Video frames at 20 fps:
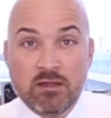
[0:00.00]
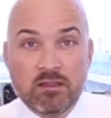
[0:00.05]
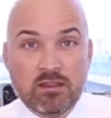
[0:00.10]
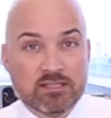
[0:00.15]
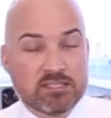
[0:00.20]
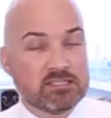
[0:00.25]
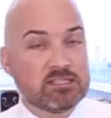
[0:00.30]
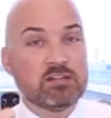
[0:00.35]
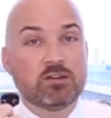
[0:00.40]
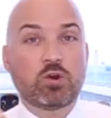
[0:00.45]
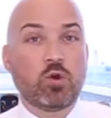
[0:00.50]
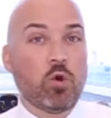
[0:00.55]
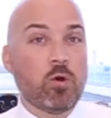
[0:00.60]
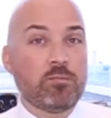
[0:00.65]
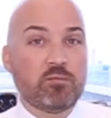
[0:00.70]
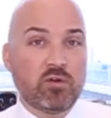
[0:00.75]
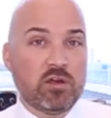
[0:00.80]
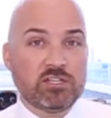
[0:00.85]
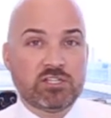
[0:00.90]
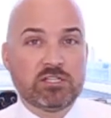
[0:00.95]
This isn't a
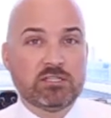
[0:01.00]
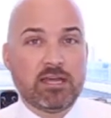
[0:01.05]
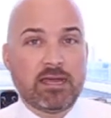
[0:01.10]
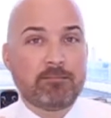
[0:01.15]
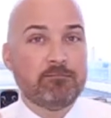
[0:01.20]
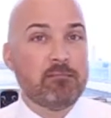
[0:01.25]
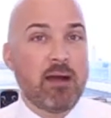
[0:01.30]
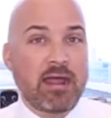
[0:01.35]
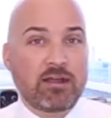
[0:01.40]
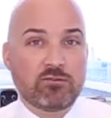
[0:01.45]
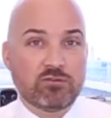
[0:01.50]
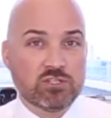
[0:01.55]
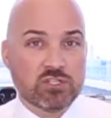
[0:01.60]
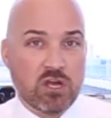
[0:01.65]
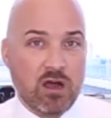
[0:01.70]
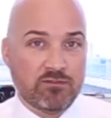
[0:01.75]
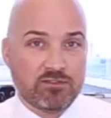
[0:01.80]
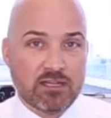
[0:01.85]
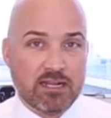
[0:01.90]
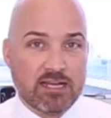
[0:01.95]
corporation like
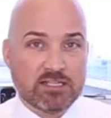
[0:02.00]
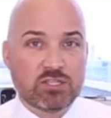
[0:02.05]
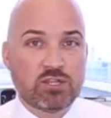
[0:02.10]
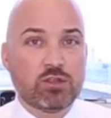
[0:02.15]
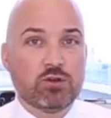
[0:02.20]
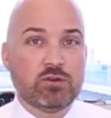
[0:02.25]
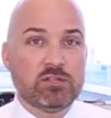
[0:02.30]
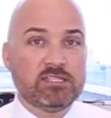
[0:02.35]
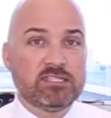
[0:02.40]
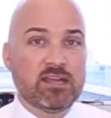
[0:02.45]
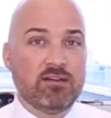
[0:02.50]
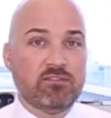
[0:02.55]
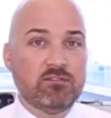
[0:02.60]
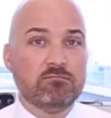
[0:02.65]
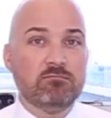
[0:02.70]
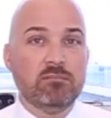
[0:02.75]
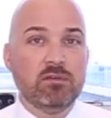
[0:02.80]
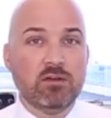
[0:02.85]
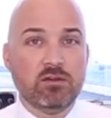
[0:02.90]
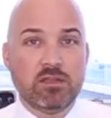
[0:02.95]
Microsoft that has
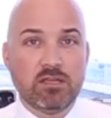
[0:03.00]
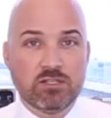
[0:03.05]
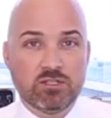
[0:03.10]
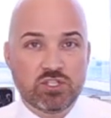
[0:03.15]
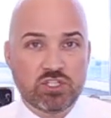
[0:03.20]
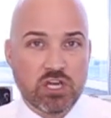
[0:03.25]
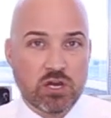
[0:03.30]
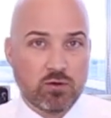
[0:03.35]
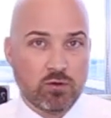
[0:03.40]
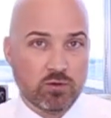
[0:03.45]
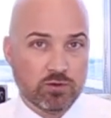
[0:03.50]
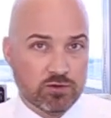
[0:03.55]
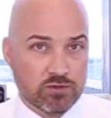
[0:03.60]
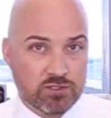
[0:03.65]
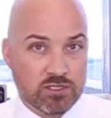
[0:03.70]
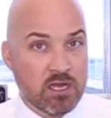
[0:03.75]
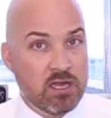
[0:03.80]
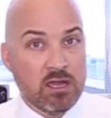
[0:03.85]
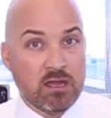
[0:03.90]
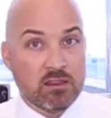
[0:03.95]
37 million
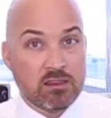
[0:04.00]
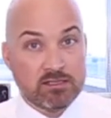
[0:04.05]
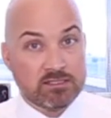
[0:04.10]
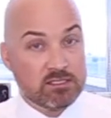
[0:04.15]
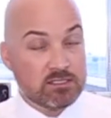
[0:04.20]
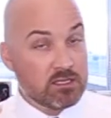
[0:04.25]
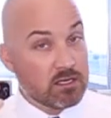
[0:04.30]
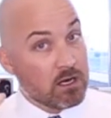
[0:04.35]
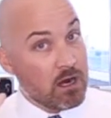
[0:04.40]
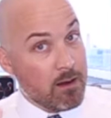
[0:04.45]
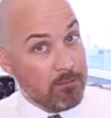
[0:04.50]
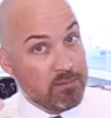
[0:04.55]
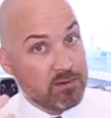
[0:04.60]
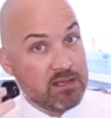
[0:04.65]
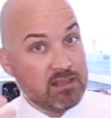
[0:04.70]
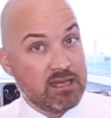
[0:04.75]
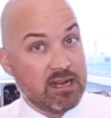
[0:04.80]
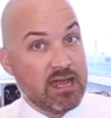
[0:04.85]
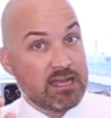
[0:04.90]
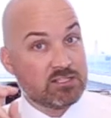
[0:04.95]
shareholders. This is a
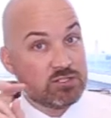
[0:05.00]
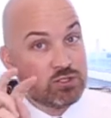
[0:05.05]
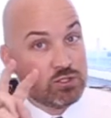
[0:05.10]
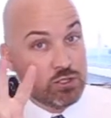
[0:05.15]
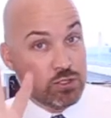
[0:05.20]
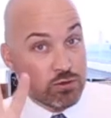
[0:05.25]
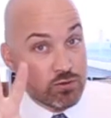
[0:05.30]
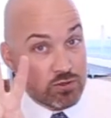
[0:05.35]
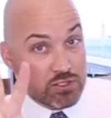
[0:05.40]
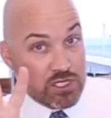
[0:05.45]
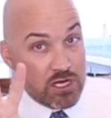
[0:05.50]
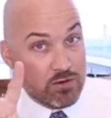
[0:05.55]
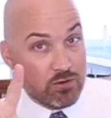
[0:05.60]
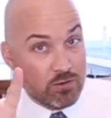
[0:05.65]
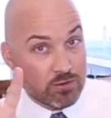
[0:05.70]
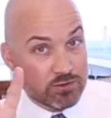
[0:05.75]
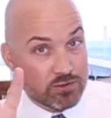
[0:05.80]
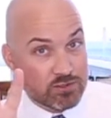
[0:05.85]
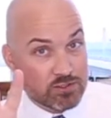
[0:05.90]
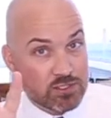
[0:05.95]
company that has 2
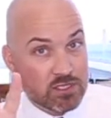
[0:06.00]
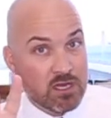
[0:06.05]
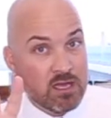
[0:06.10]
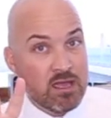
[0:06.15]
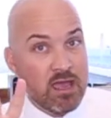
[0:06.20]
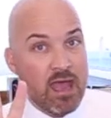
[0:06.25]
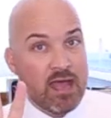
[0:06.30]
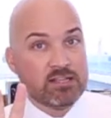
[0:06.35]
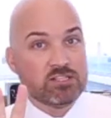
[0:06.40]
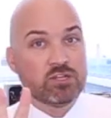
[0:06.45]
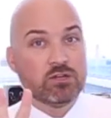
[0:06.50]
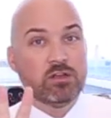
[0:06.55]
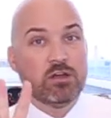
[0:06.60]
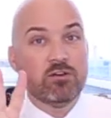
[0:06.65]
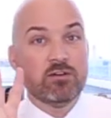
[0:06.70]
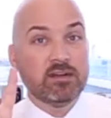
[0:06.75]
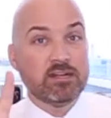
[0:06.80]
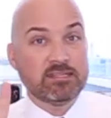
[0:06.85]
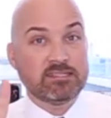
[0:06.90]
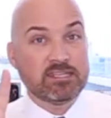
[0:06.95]
shareholders. And so
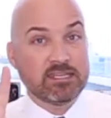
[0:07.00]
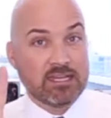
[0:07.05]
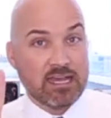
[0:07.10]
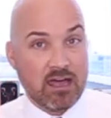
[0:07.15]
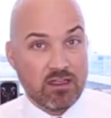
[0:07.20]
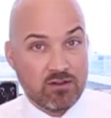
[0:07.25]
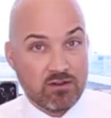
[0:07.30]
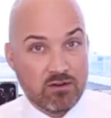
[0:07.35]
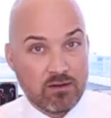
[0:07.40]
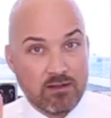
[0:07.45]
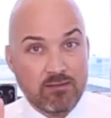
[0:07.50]
they're in it together.